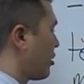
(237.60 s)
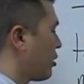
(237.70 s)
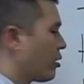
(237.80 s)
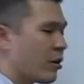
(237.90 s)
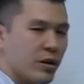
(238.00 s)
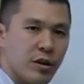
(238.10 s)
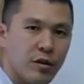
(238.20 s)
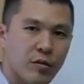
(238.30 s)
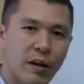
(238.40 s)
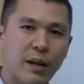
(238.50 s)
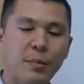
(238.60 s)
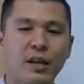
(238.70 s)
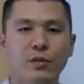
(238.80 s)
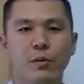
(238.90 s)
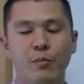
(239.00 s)
Long U, right?
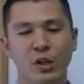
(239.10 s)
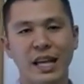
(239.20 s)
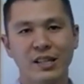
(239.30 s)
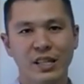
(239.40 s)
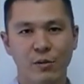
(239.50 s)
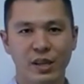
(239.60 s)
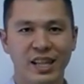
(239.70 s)
Because we pronounce it with the